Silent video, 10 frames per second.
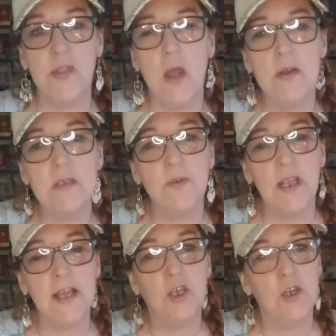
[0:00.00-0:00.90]
I always feel
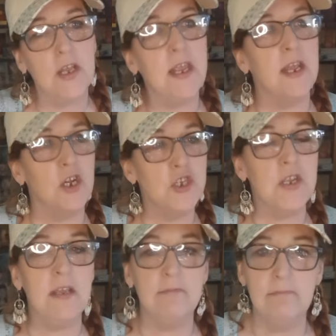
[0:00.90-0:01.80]
like good
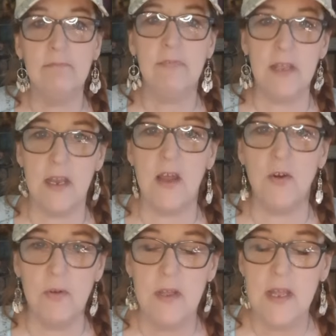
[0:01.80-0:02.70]
energy, you
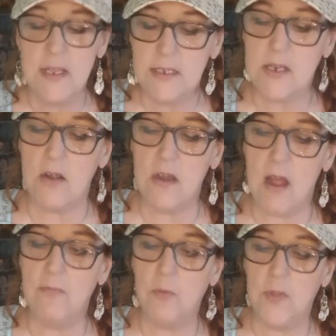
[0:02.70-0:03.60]
know, starting
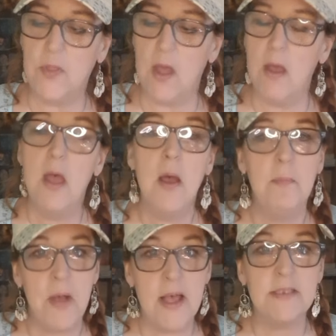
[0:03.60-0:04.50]
off with a
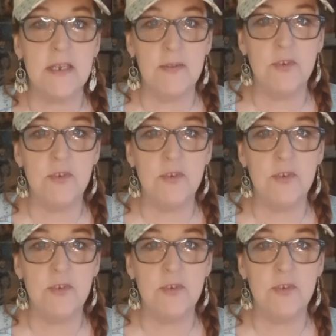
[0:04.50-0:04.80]
positive